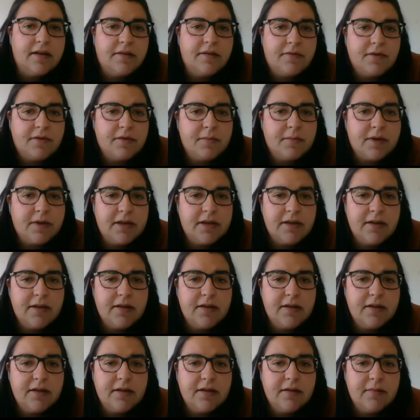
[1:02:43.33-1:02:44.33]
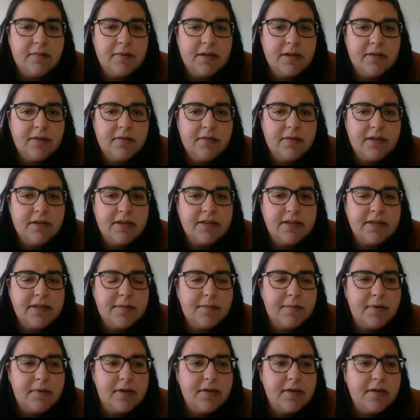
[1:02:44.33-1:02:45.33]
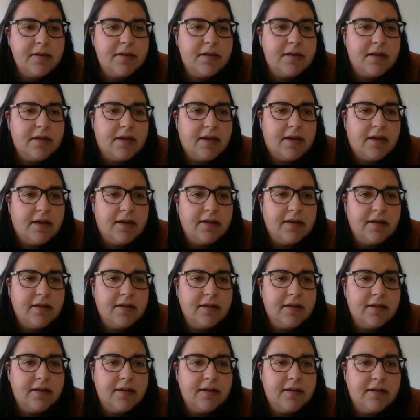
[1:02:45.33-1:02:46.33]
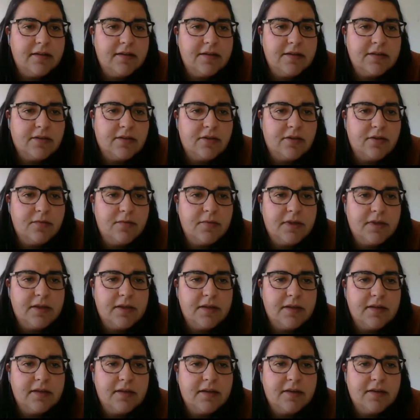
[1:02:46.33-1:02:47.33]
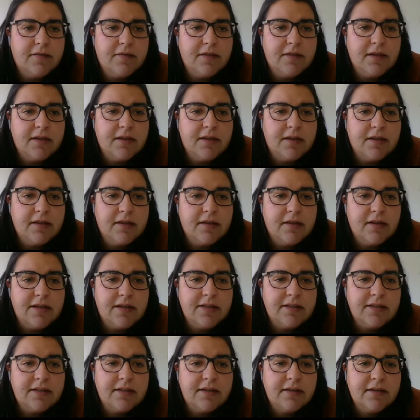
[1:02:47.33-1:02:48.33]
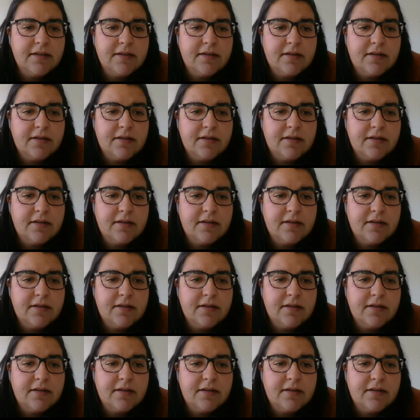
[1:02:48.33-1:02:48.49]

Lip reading: for my new data sample, and here in this column, I have the cluster